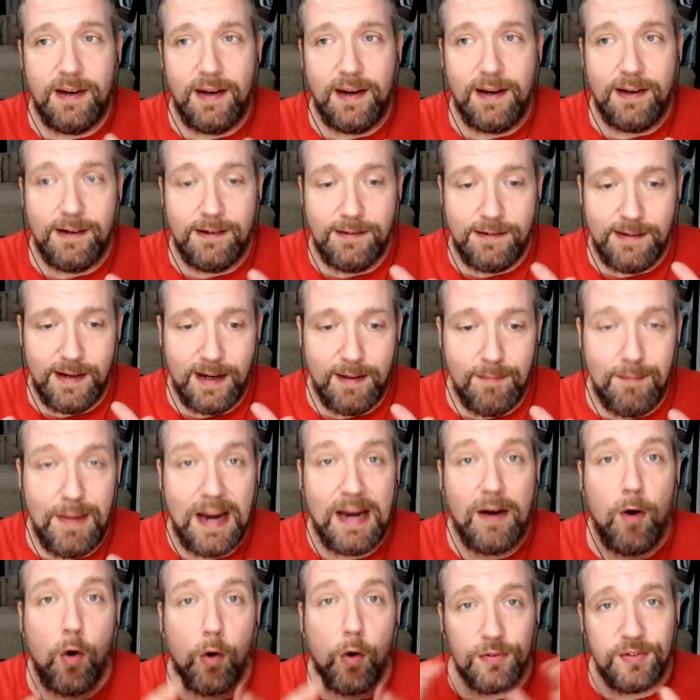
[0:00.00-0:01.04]
and, and
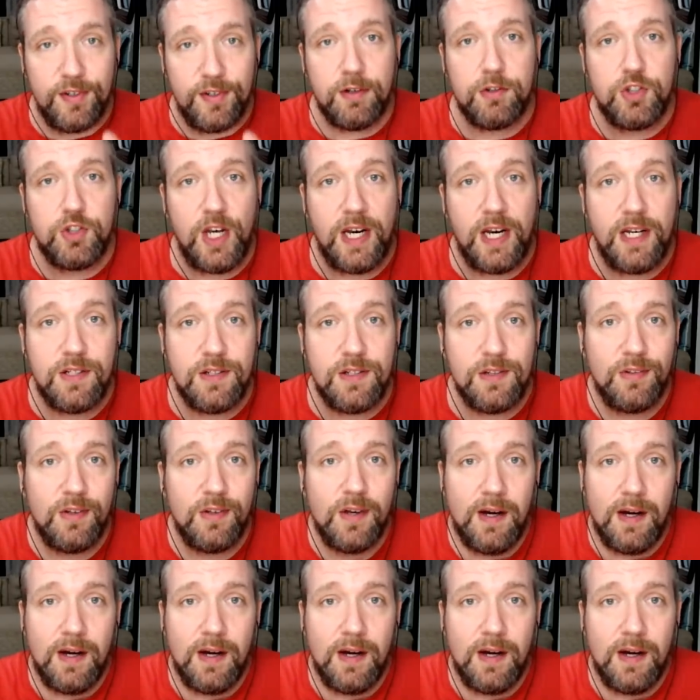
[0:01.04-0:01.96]
make wholesale changes